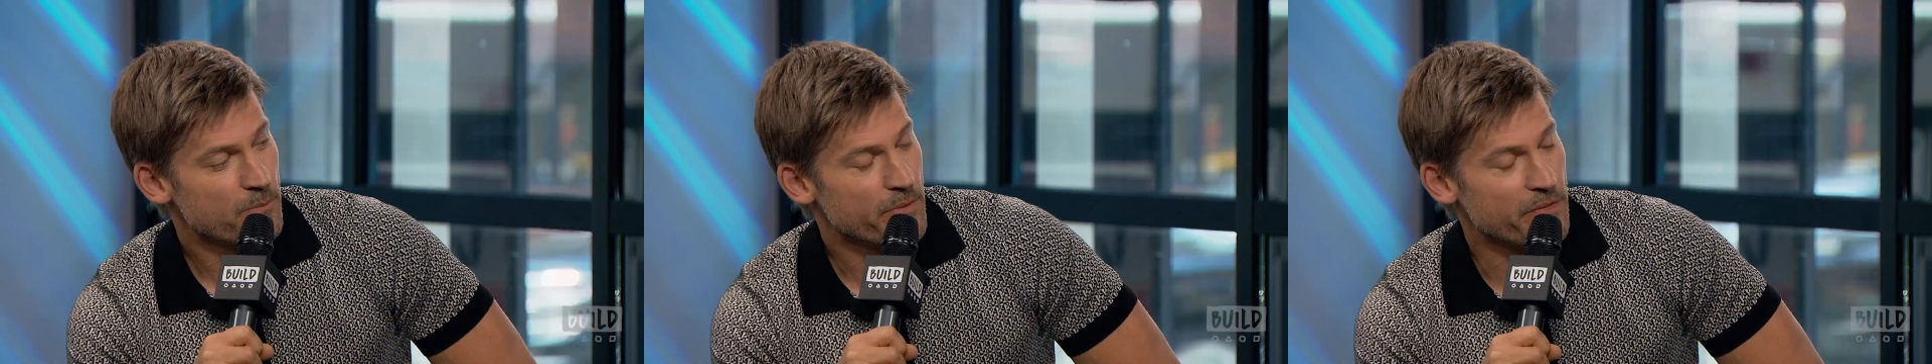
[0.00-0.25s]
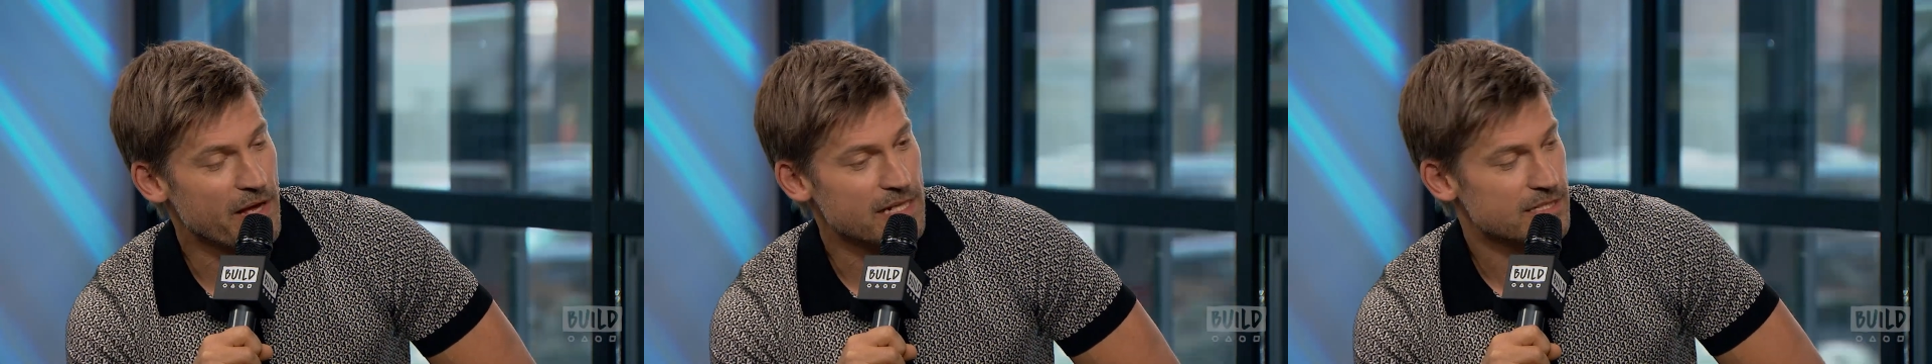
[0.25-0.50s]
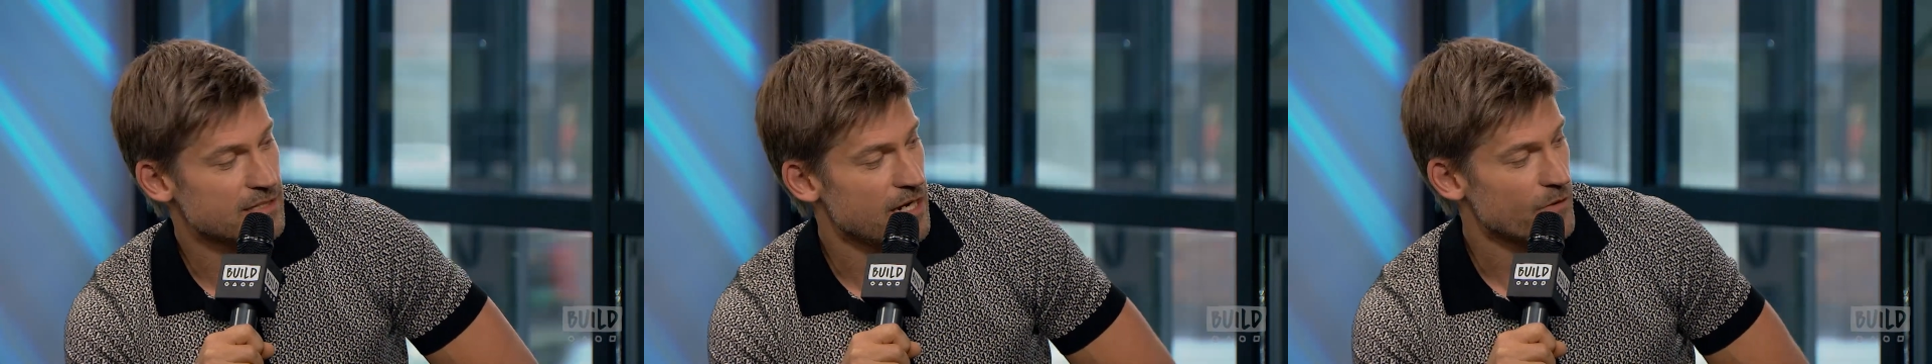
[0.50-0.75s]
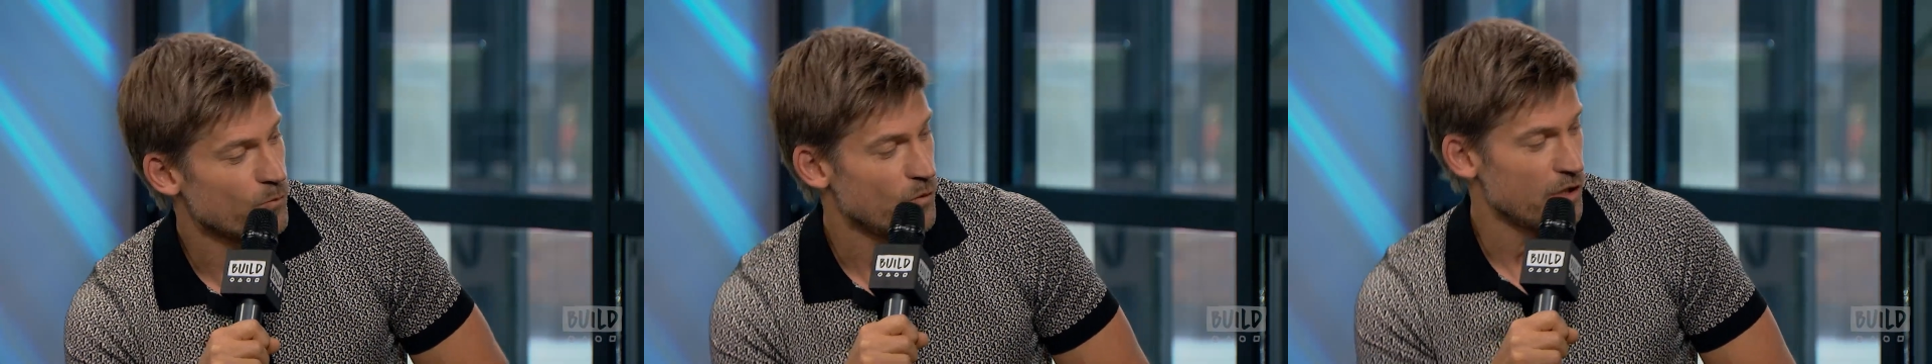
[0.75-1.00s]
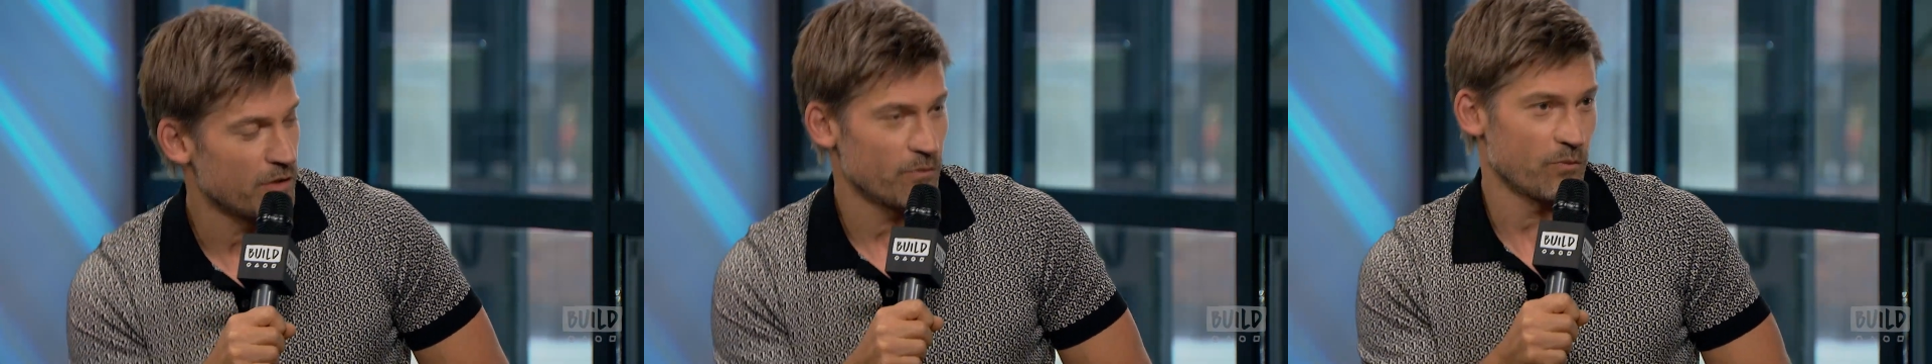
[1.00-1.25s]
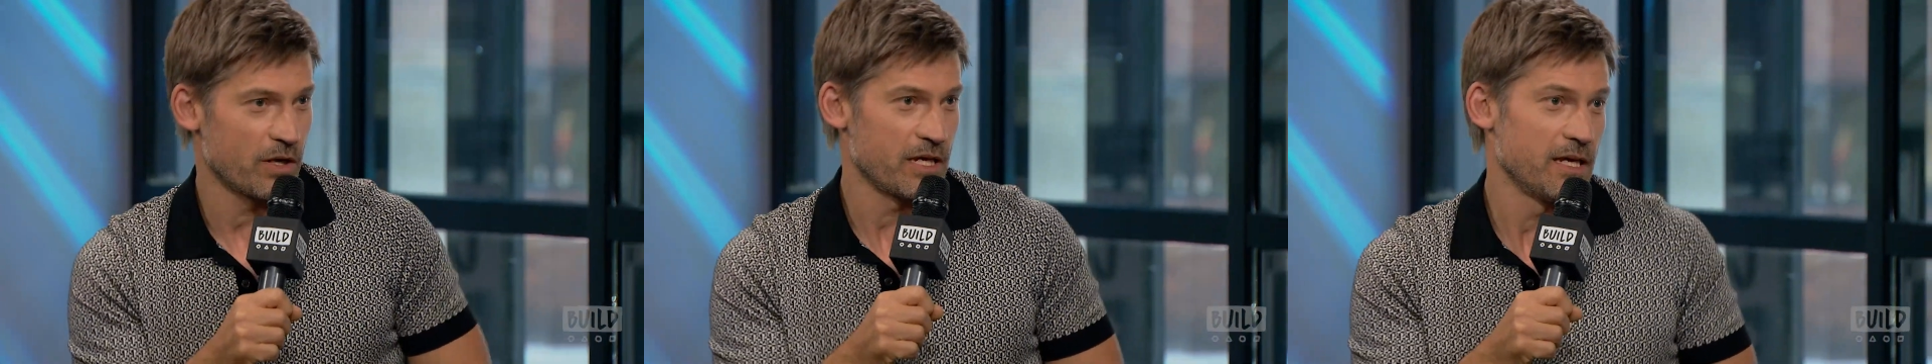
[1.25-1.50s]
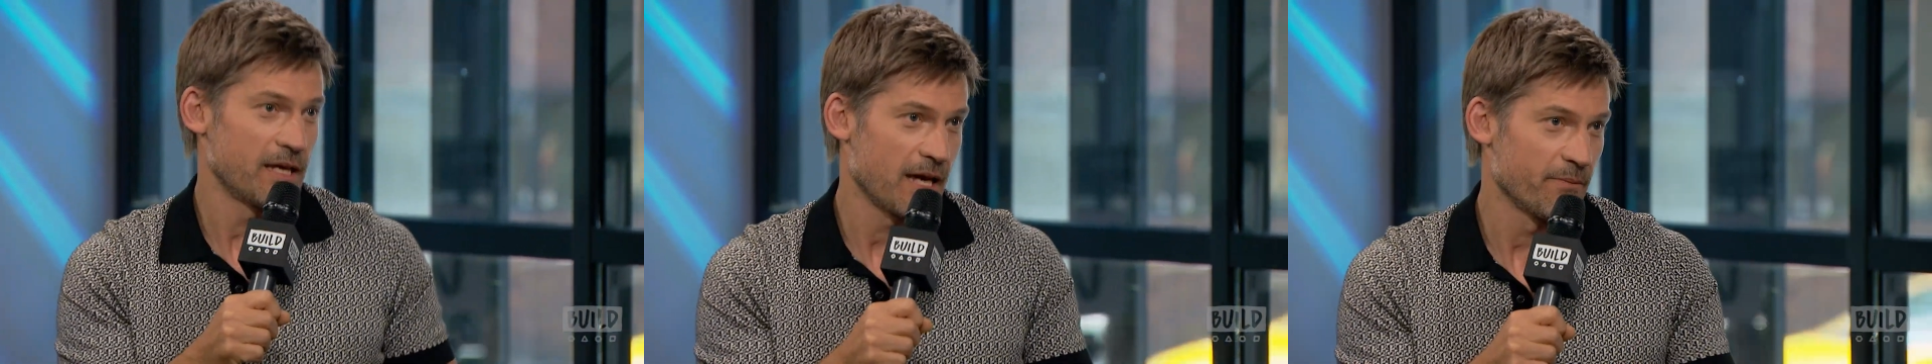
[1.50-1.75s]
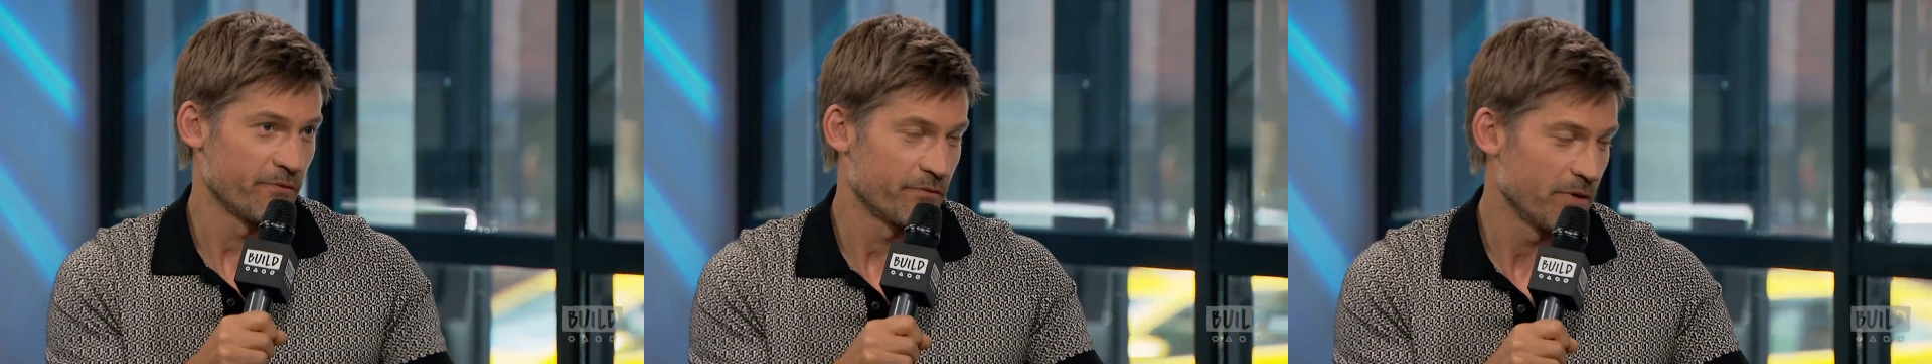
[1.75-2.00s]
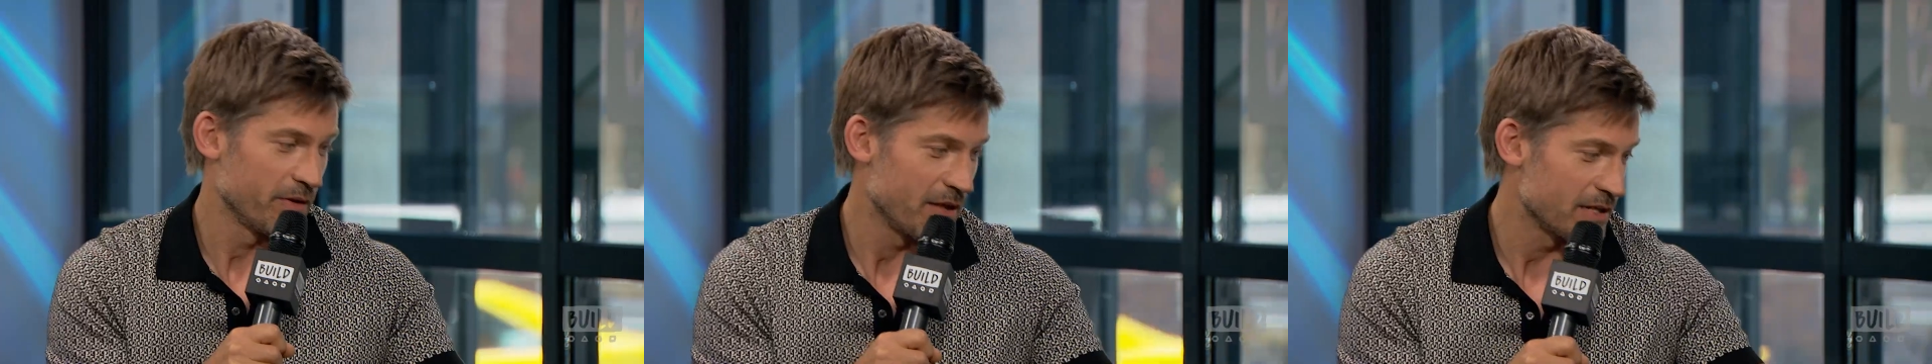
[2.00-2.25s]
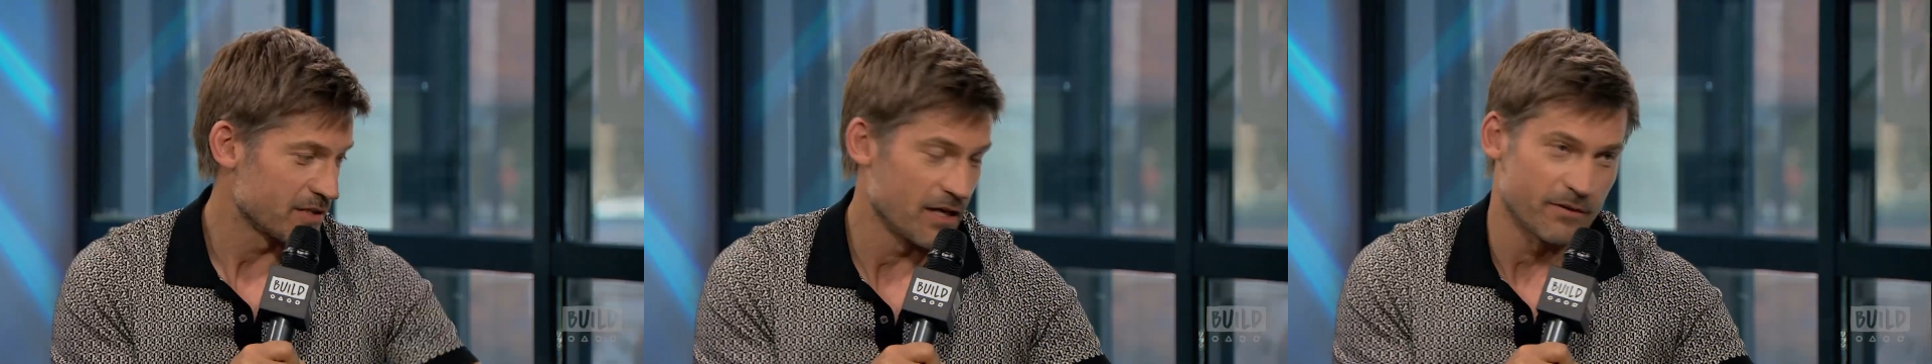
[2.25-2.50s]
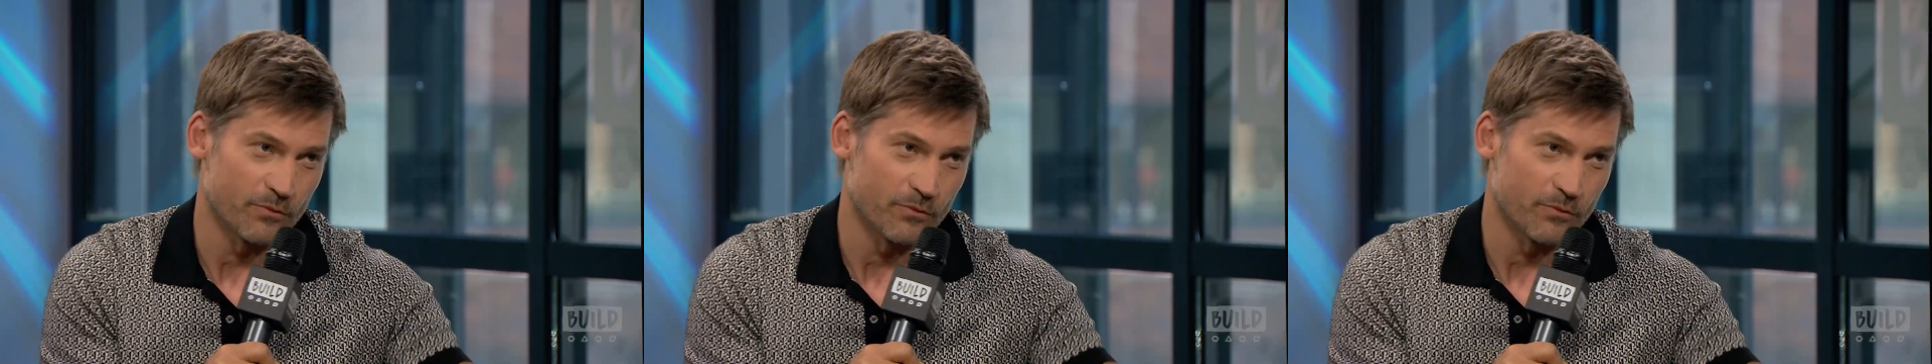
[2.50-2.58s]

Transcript: but that's not what where he came. From. Uh, that's not